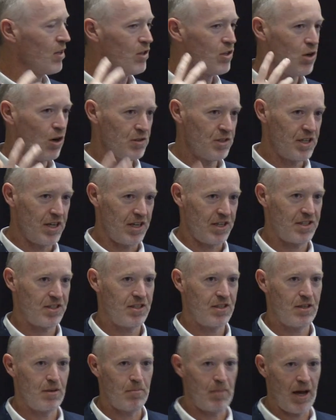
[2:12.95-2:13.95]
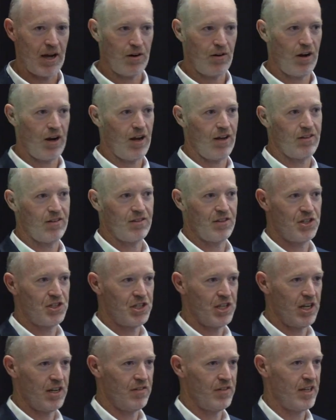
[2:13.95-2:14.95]
context, the background, the
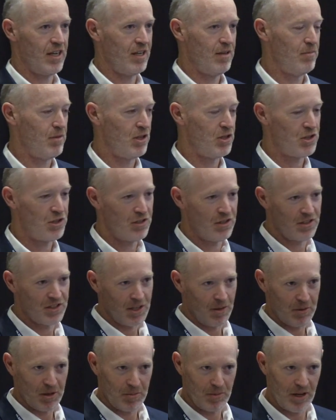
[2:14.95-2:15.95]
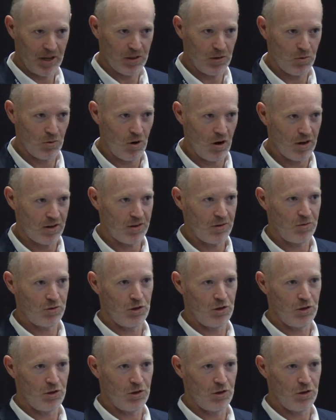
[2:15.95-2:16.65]
setting of that image, something about the rock,